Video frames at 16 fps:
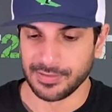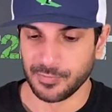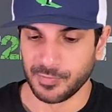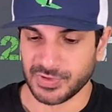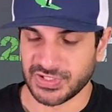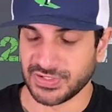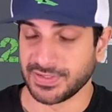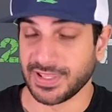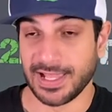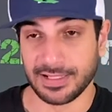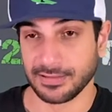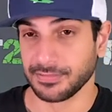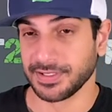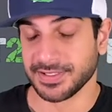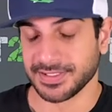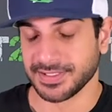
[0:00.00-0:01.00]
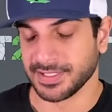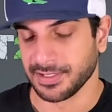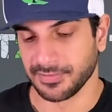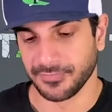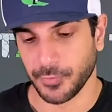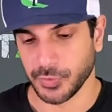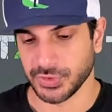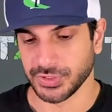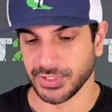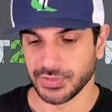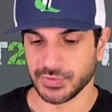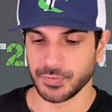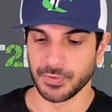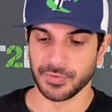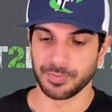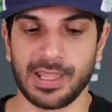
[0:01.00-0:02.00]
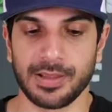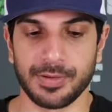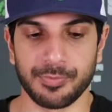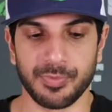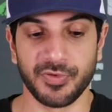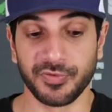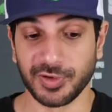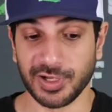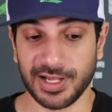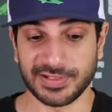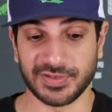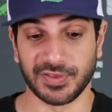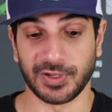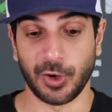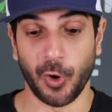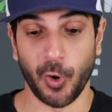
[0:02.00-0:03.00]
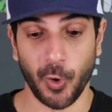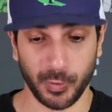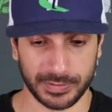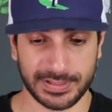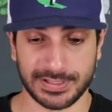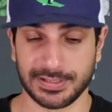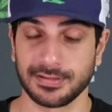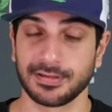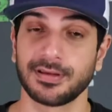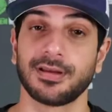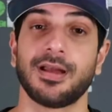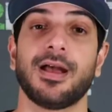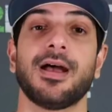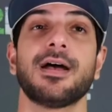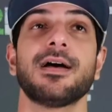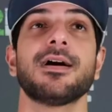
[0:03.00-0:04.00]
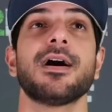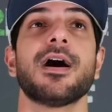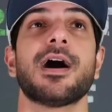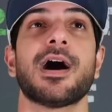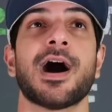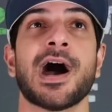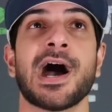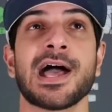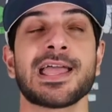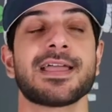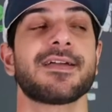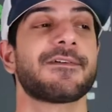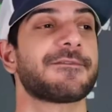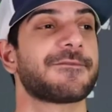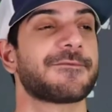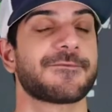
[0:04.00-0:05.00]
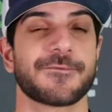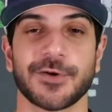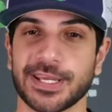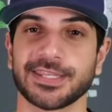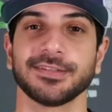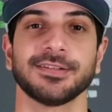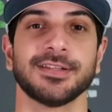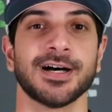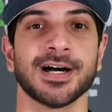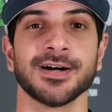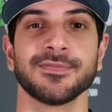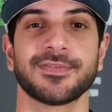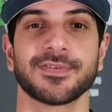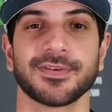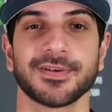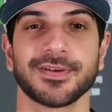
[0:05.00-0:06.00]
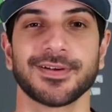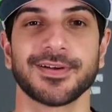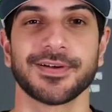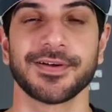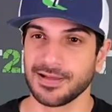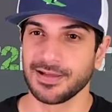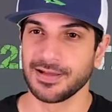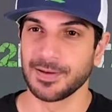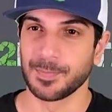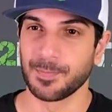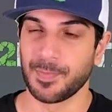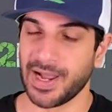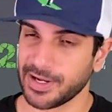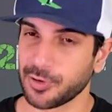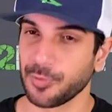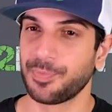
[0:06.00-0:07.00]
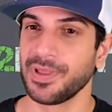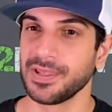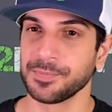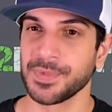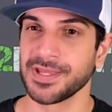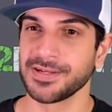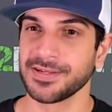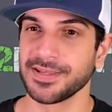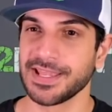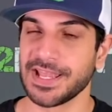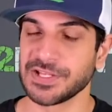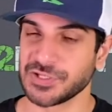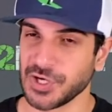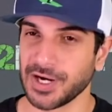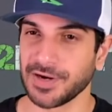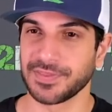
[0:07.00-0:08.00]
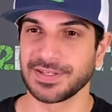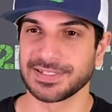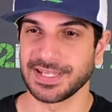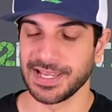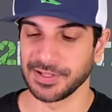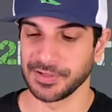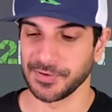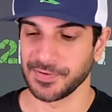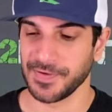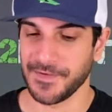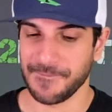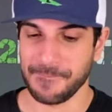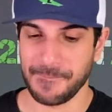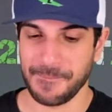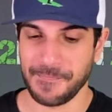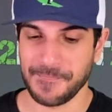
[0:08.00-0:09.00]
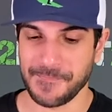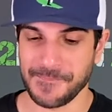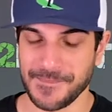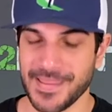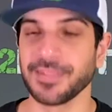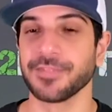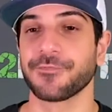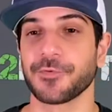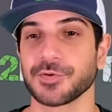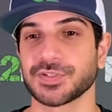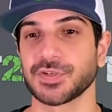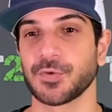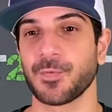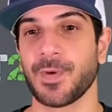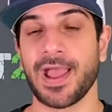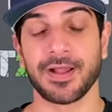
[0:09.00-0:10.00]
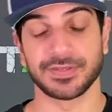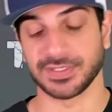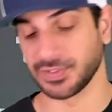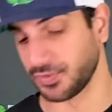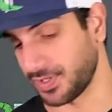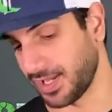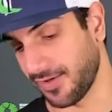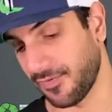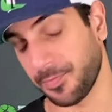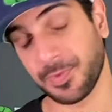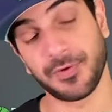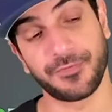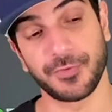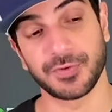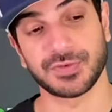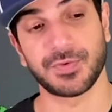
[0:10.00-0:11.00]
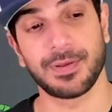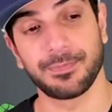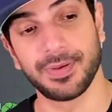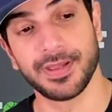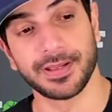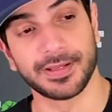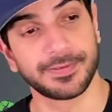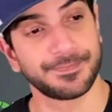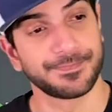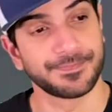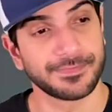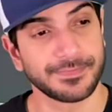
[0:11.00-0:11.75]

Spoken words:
which that is the unfortunate truth. Moving on to the Colts, I freaking love Michael Pittman and Jonathan Taylor in the first two rounds. So you gave up your first round pick,